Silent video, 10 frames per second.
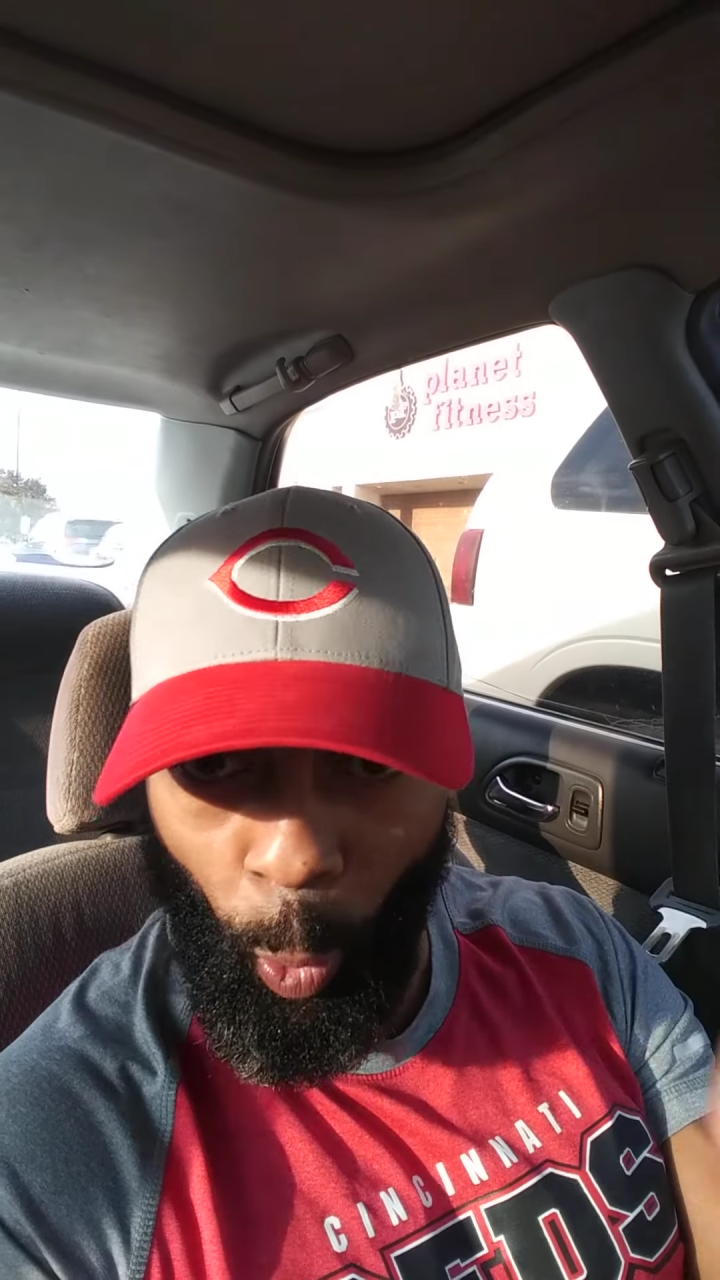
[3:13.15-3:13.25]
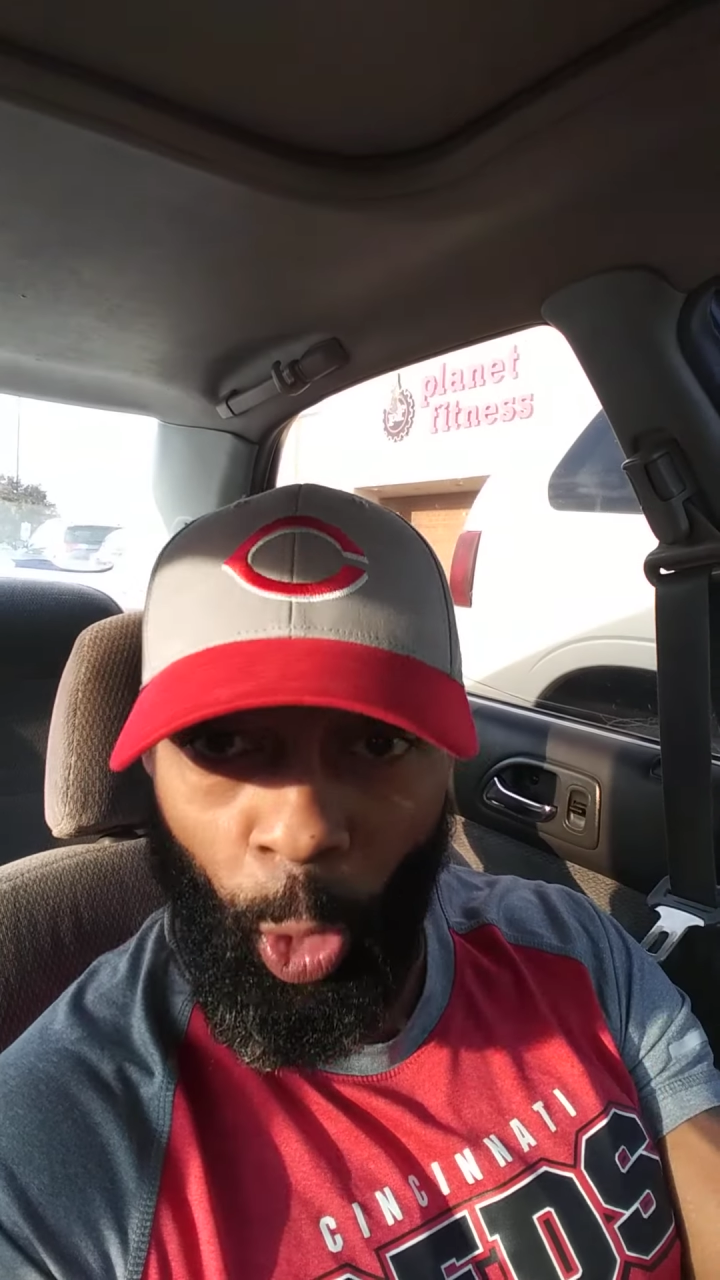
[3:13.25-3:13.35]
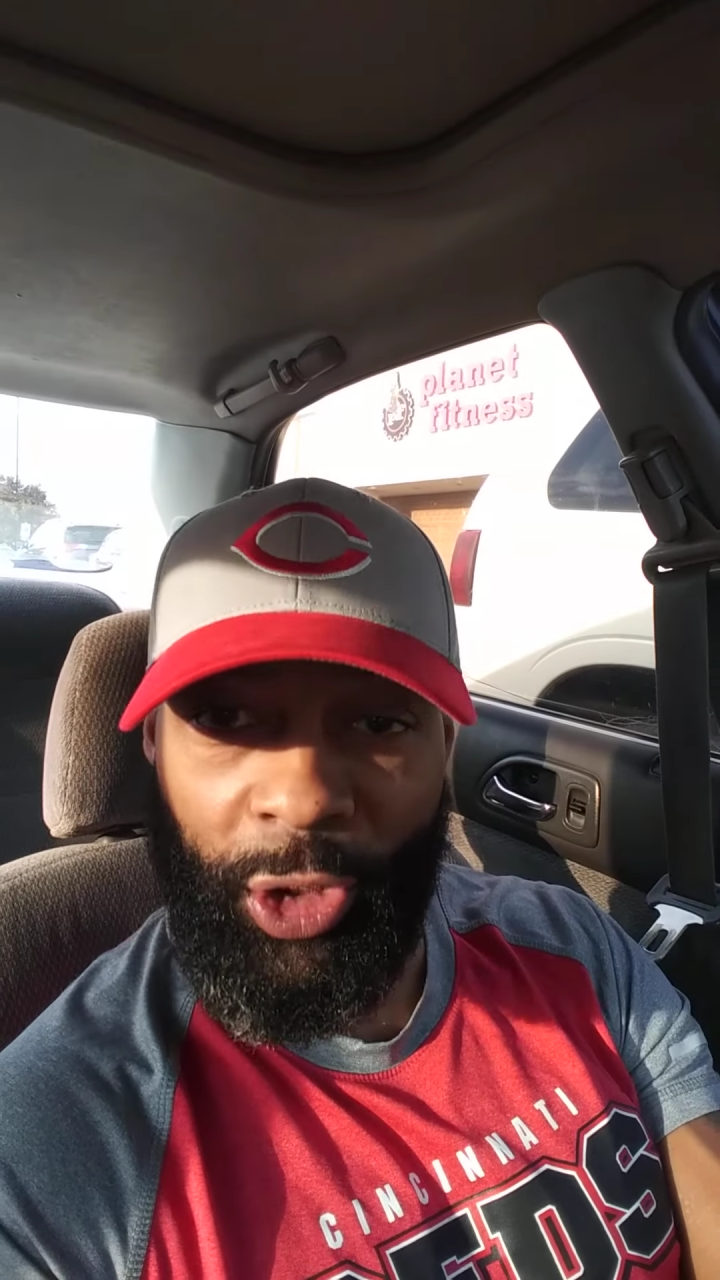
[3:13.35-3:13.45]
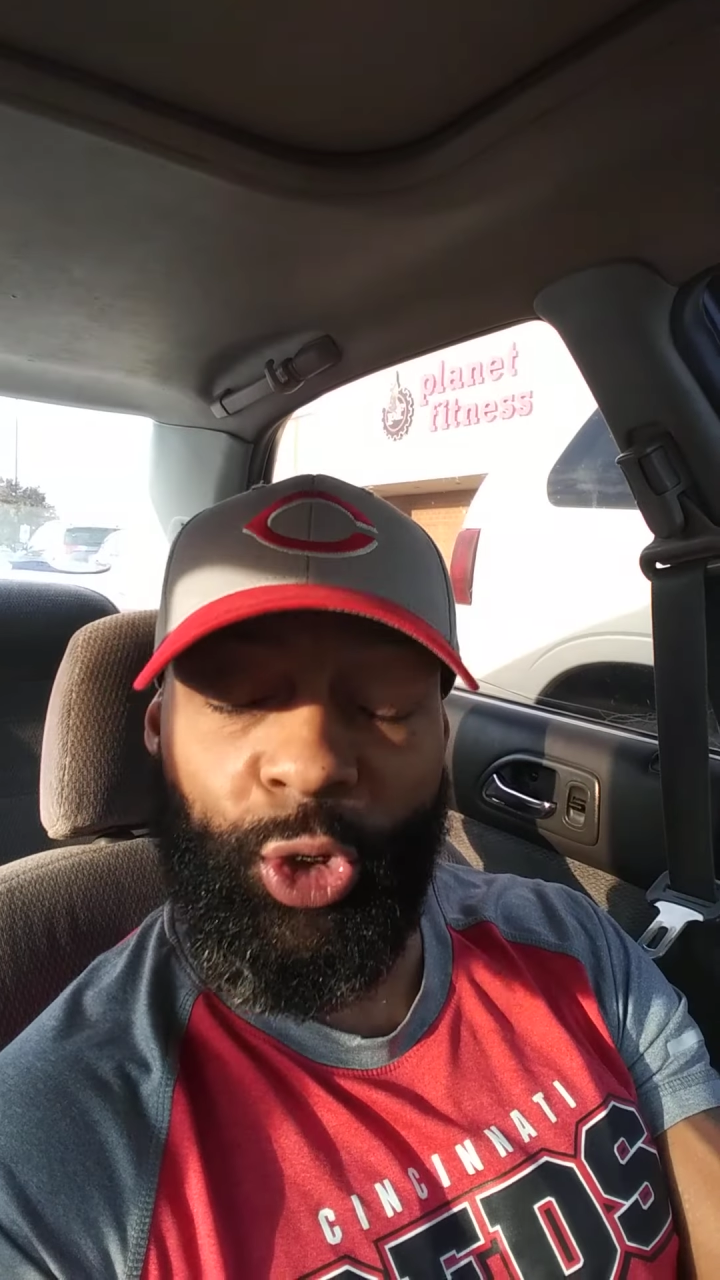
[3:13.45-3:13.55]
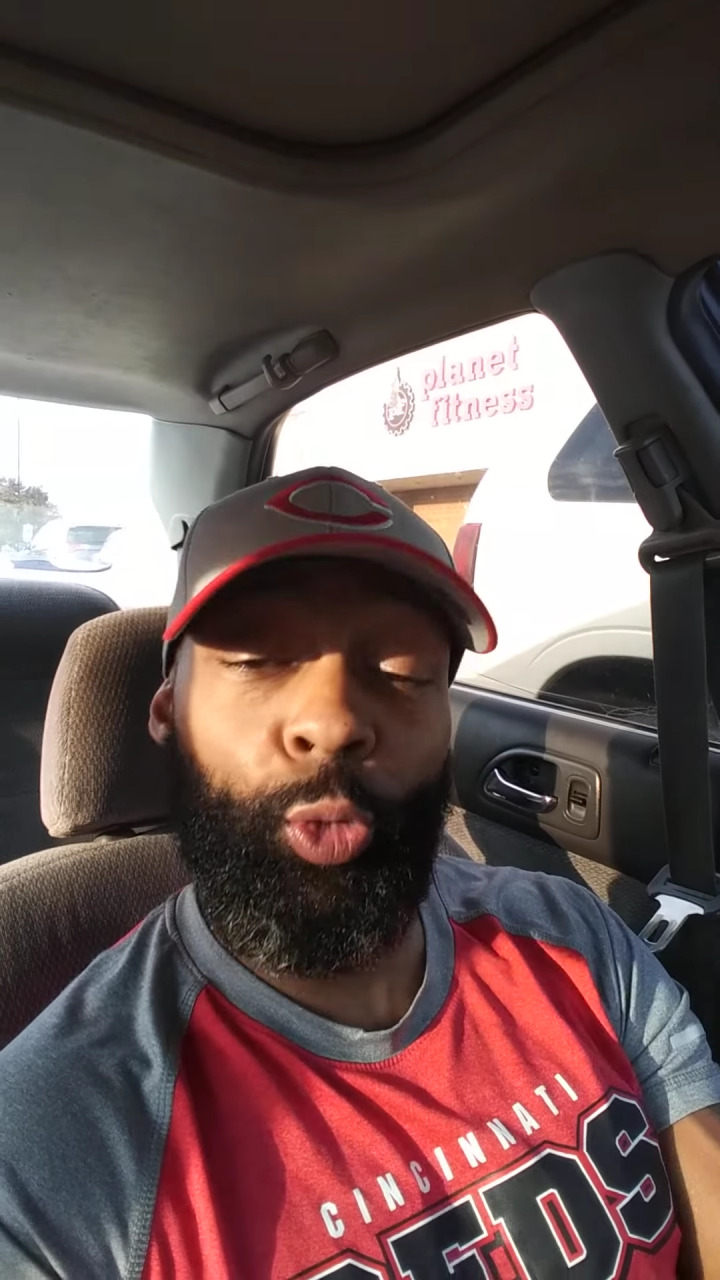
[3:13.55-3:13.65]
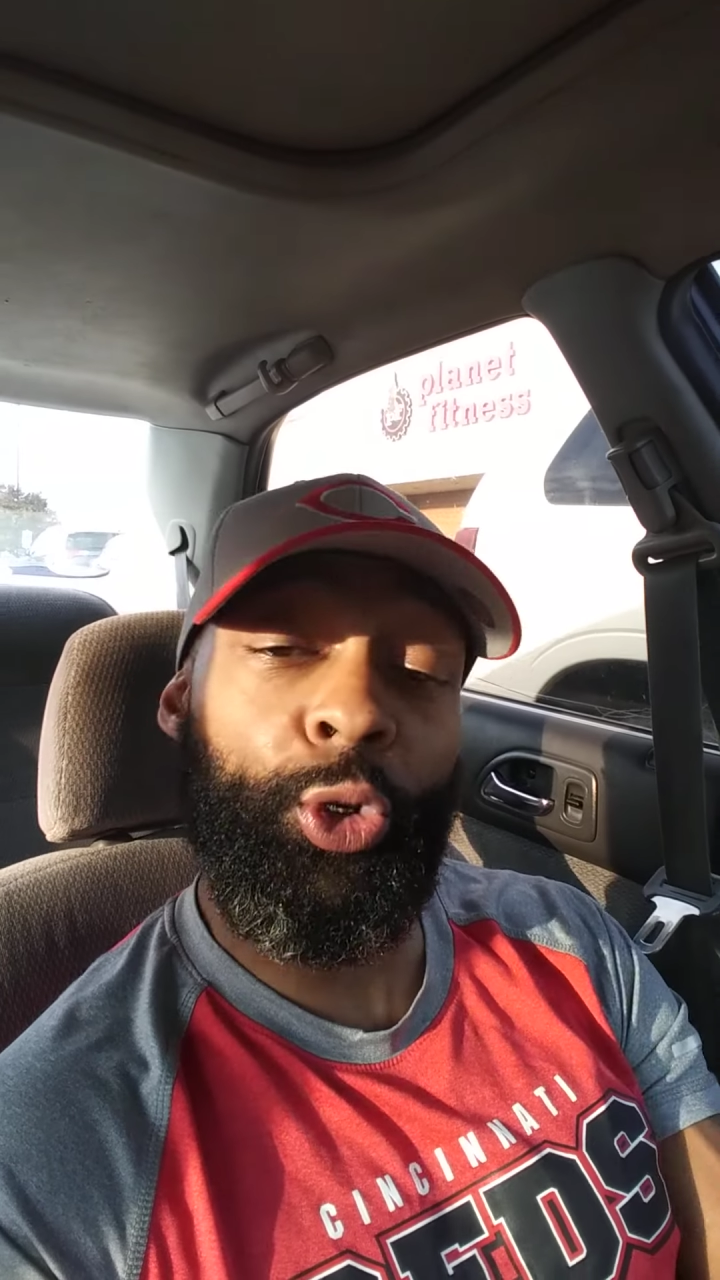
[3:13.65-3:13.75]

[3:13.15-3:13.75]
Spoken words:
want you